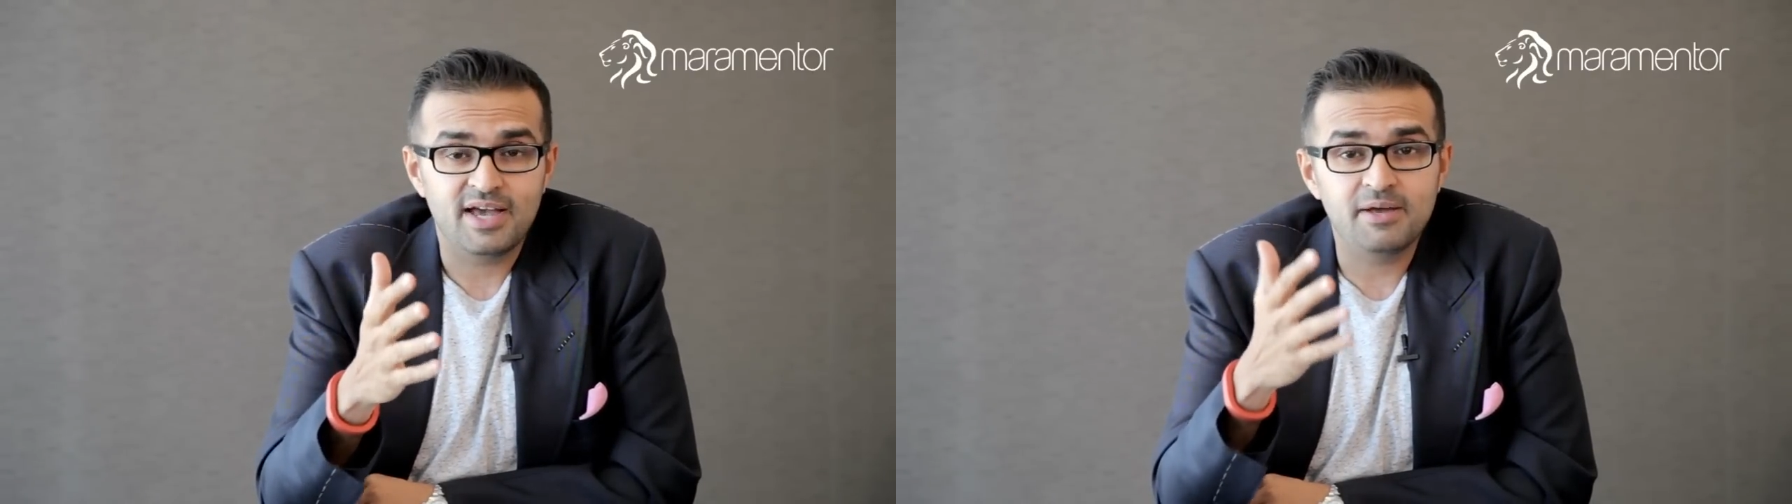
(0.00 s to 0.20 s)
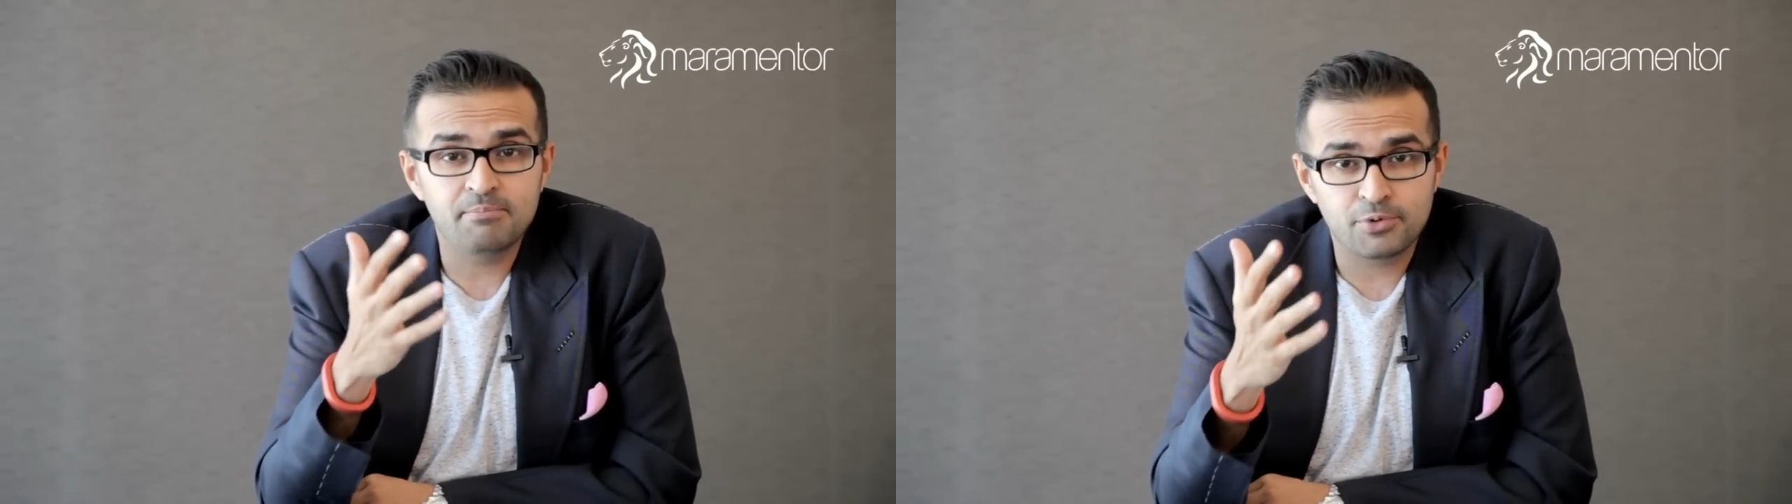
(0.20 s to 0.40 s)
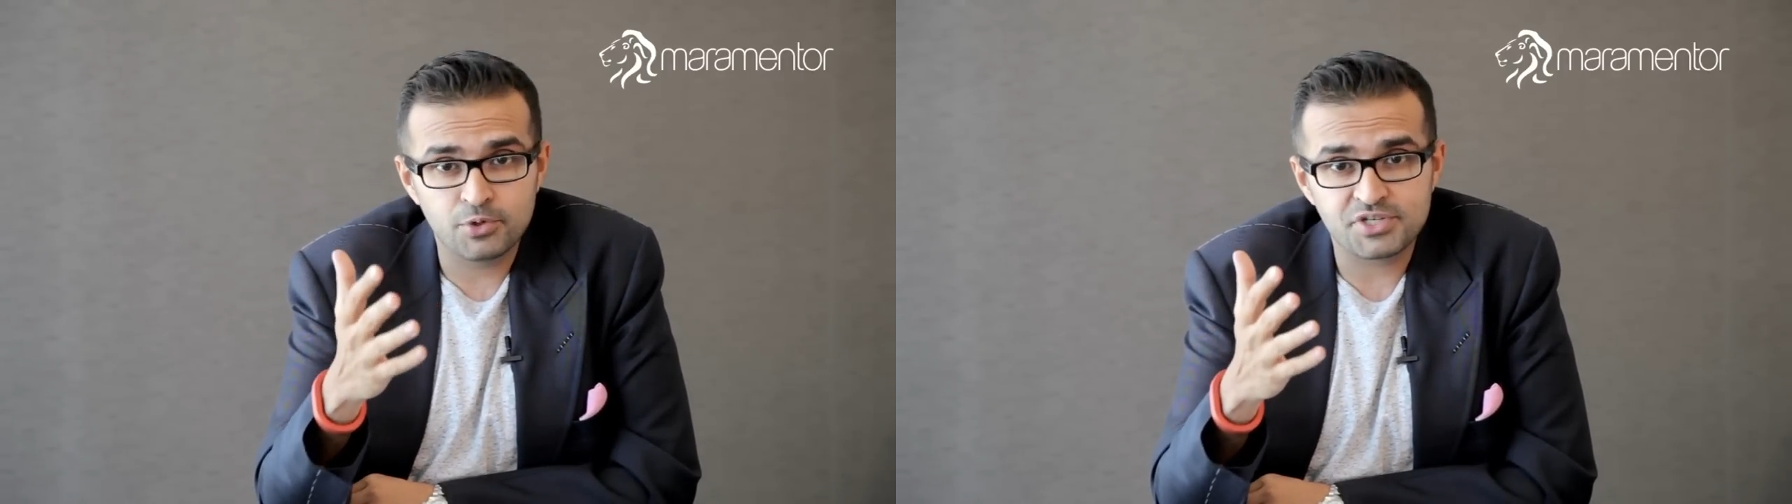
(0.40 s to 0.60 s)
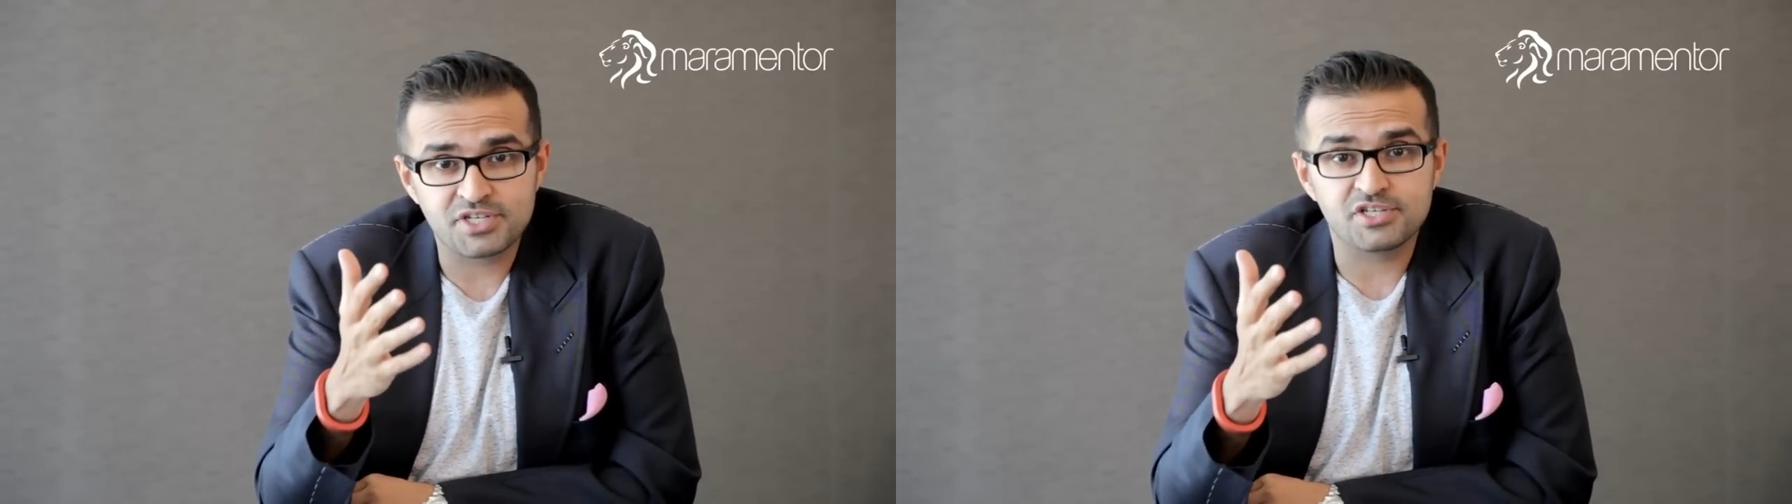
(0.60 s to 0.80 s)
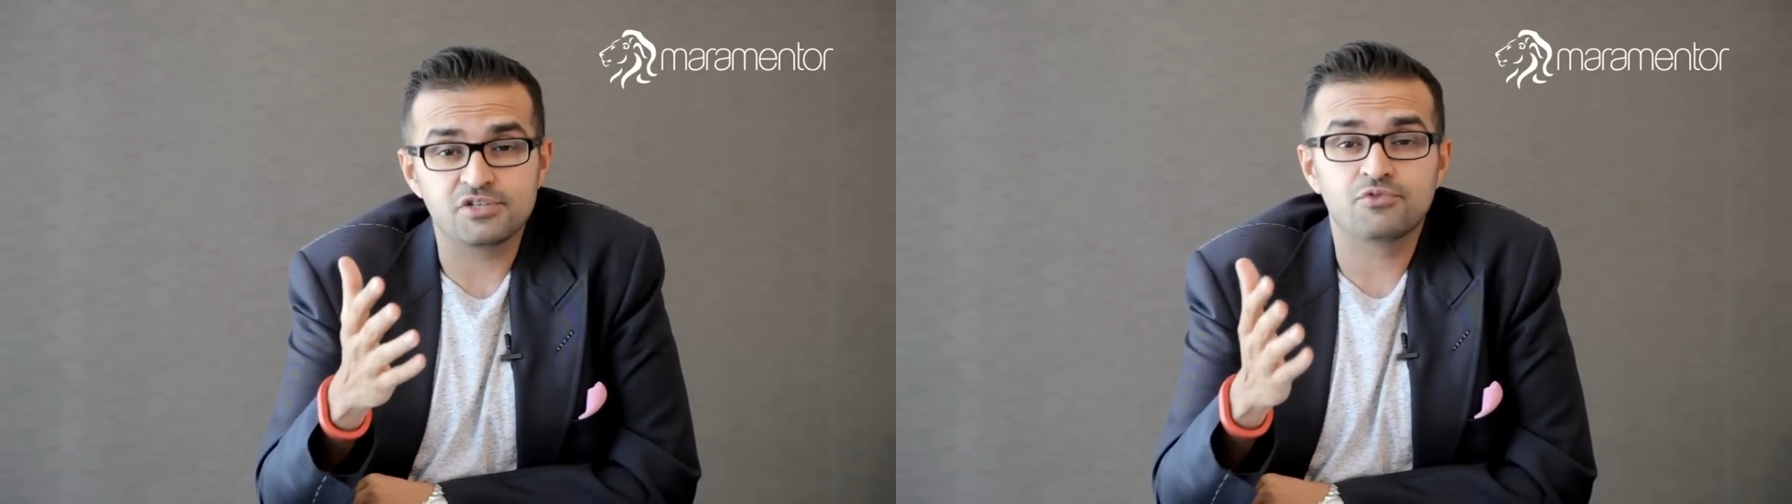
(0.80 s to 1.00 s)
and
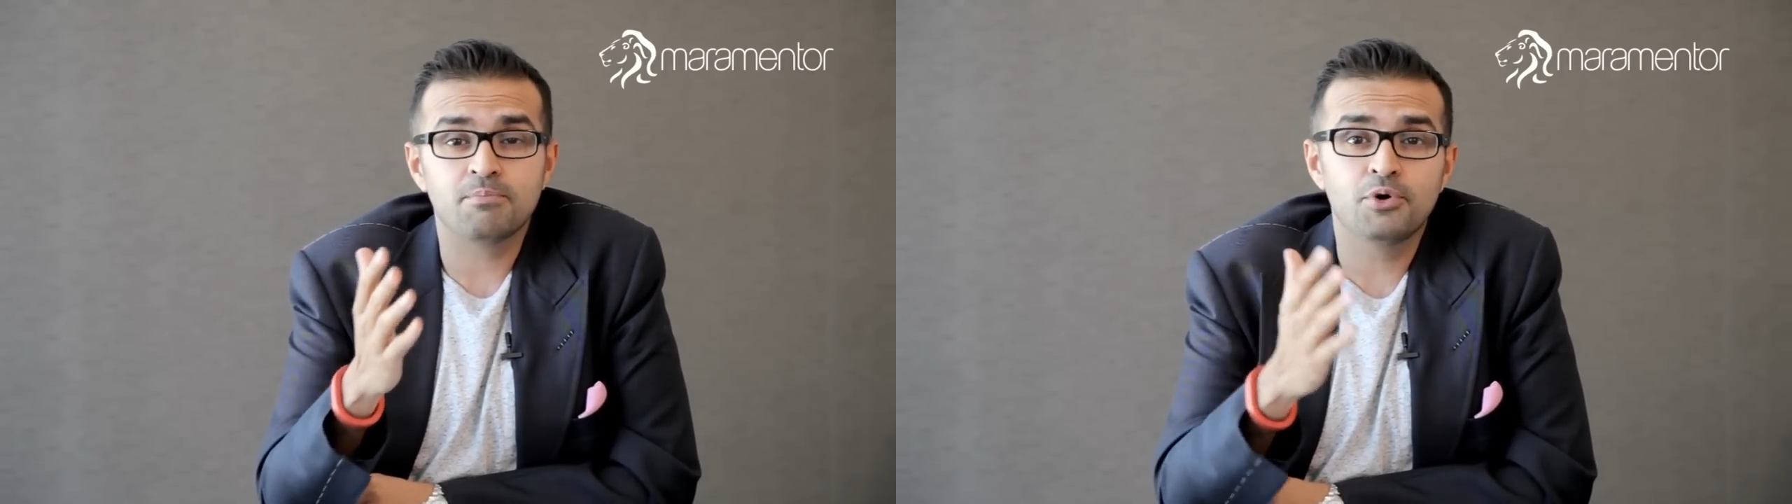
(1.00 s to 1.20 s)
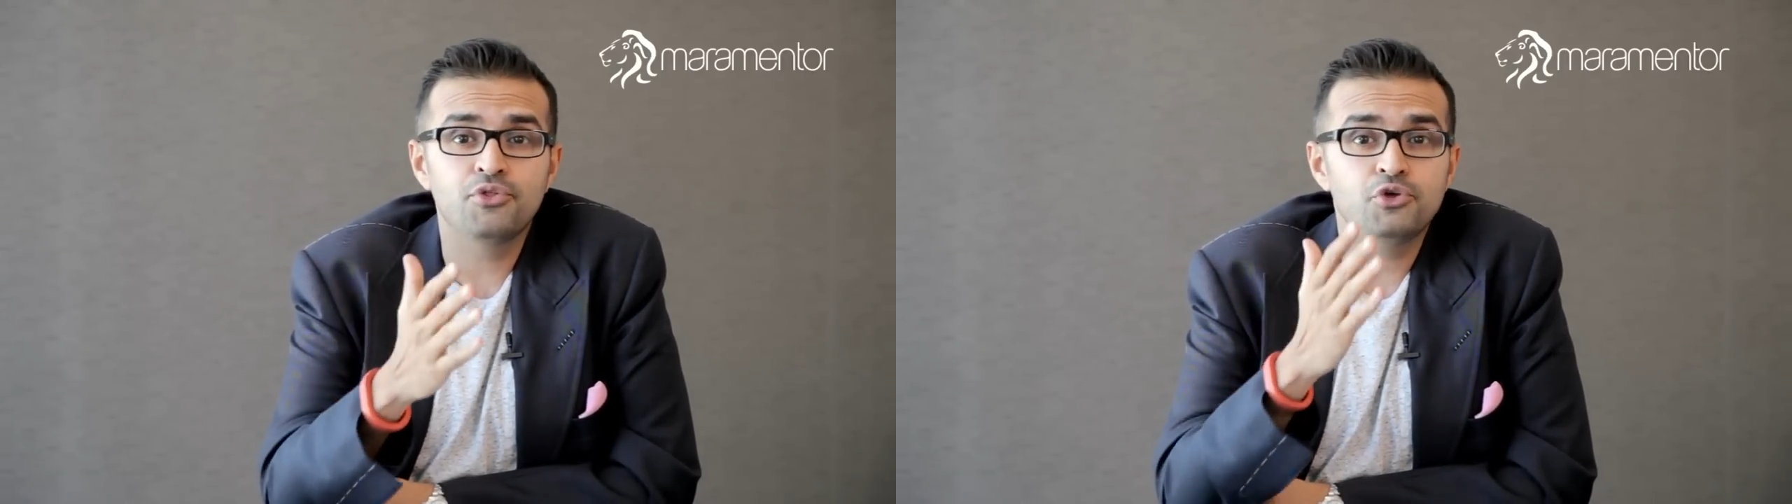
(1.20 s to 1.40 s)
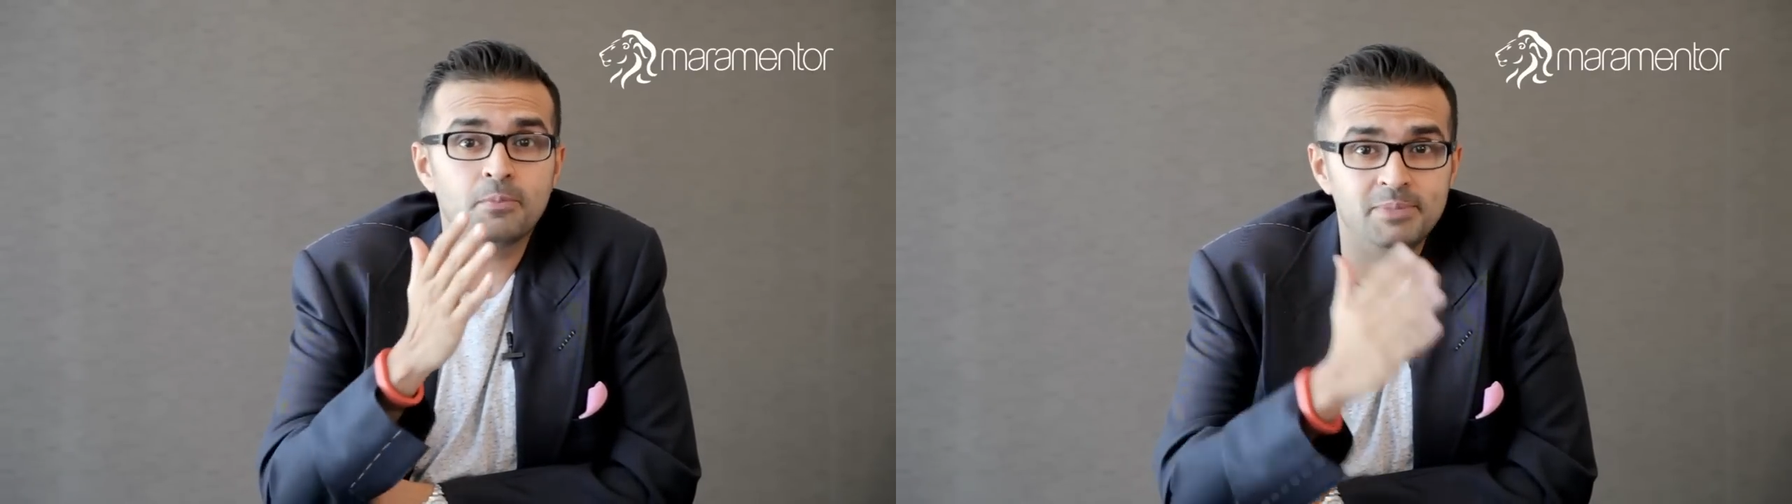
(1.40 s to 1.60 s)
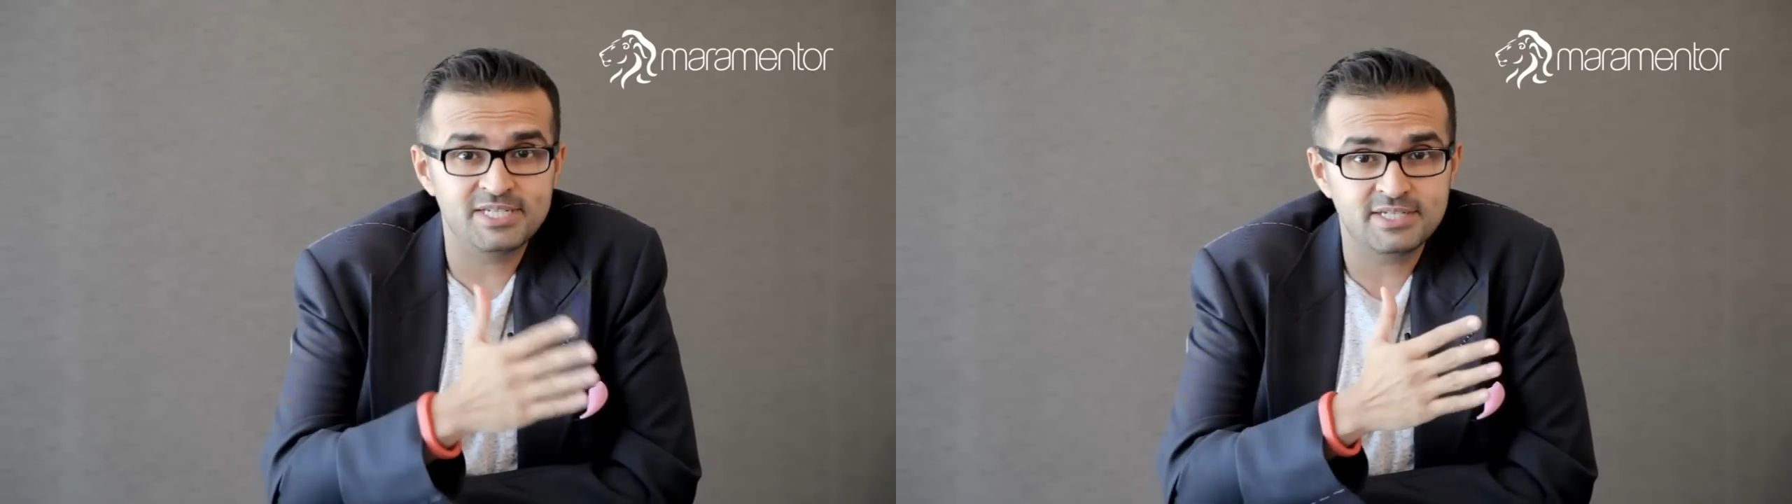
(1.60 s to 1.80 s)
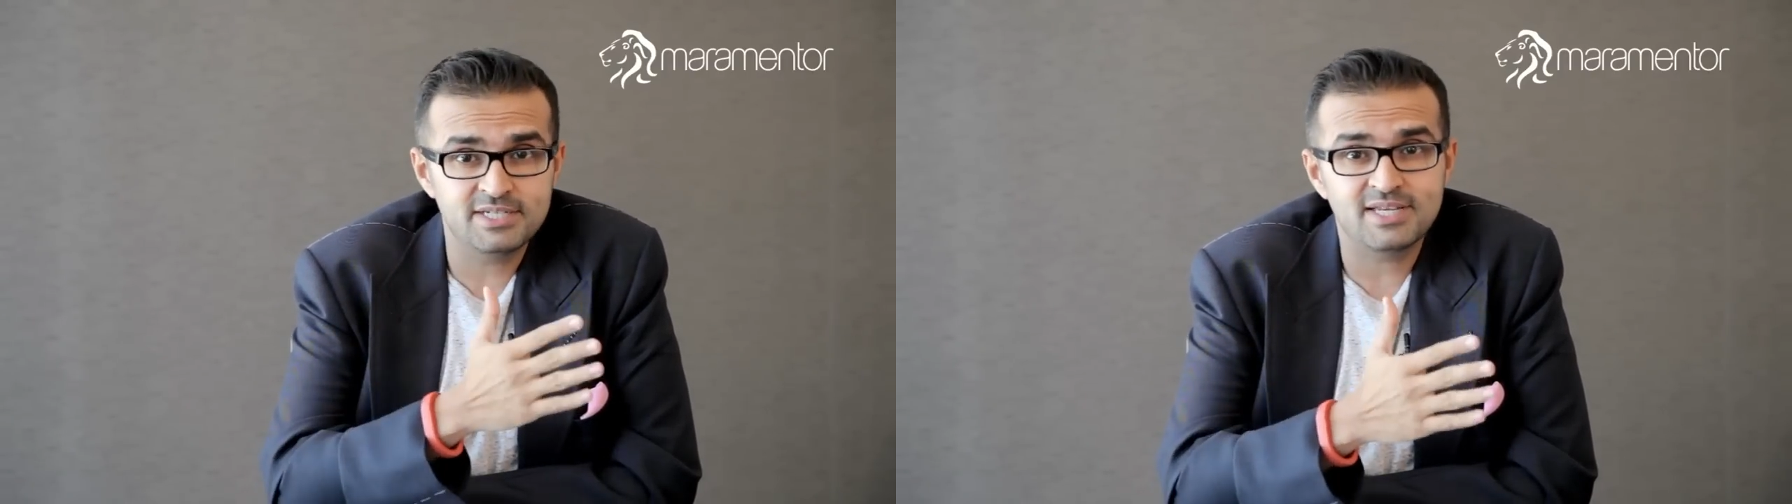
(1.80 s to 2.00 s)
processes for both your
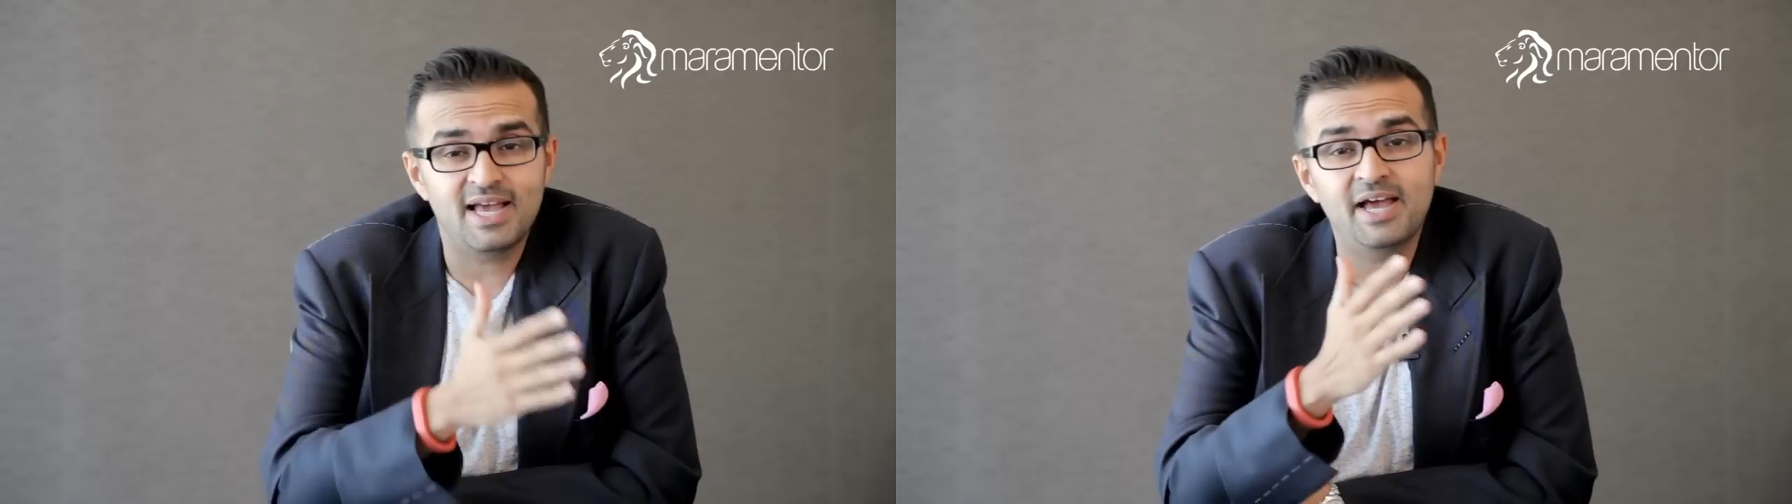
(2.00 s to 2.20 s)
business